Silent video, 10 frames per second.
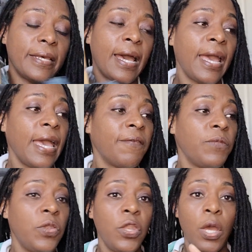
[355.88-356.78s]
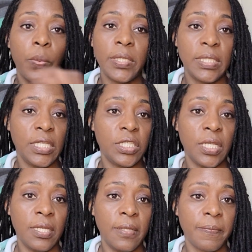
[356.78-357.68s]
I have no
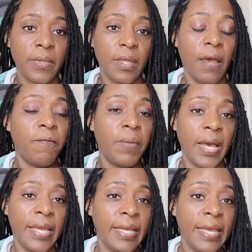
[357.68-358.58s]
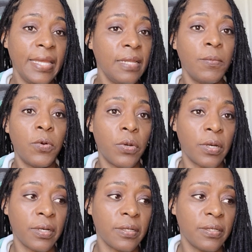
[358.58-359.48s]
intention of buying any
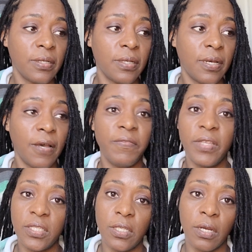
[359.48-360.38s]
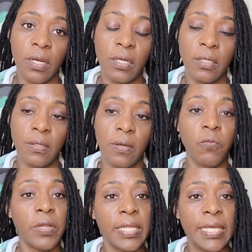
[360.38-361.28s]
more of this yarn, or
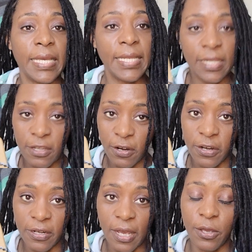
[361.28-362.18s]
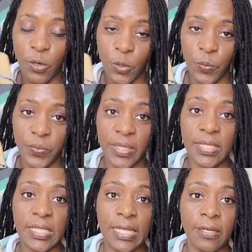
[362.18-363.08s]
really any yarn, I hope,
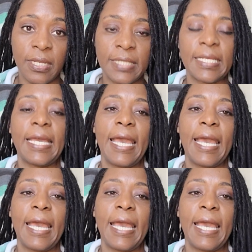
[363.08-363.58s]
this year, unless I